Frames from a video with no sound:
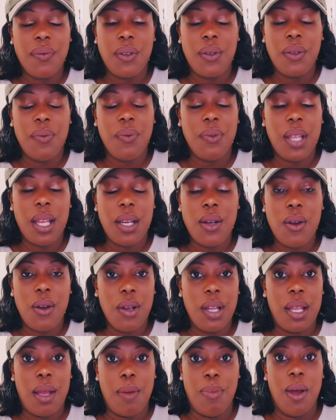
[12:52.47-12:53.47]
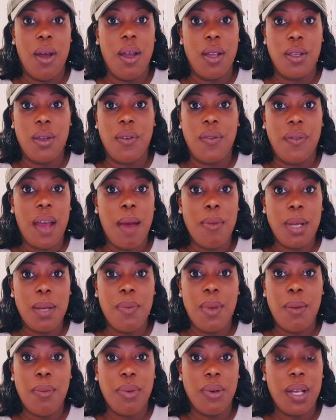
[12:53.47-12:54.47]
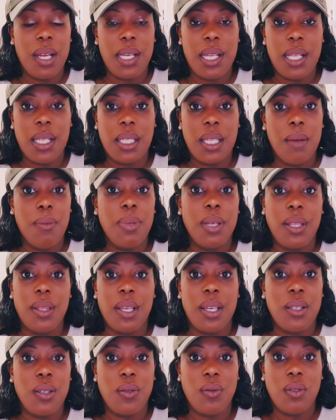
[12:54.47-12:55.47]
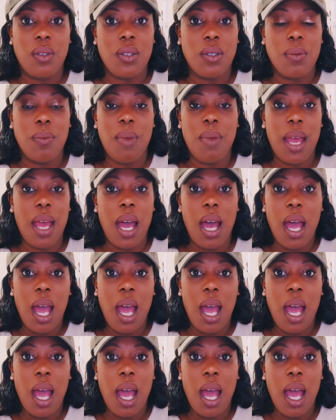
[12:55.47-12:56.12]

they're not a part of your family member and it's somebody that you just met,